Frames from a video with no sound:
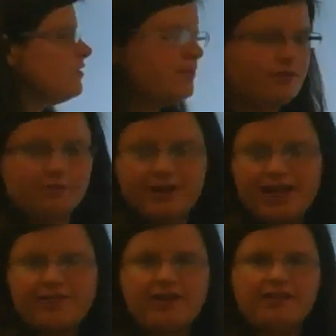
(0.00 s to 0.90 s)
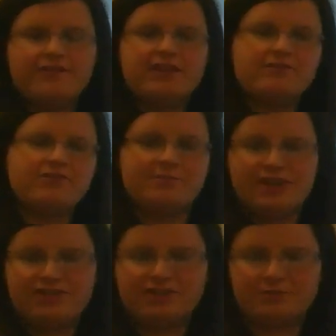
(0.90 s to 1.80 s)
So we have all of the
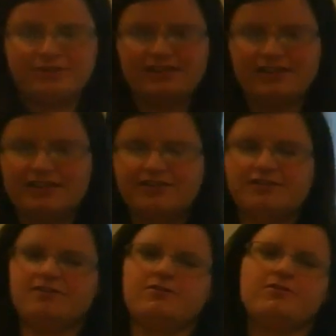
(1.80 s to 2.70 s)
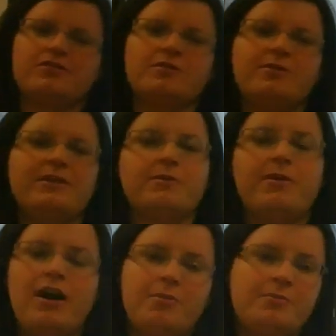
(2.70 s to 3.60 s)
information we need to complete the
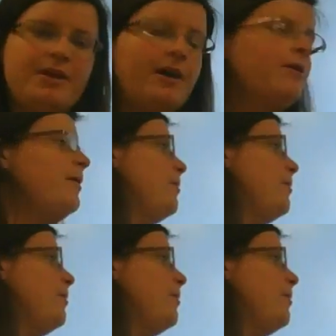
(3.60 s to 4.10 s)
problem now,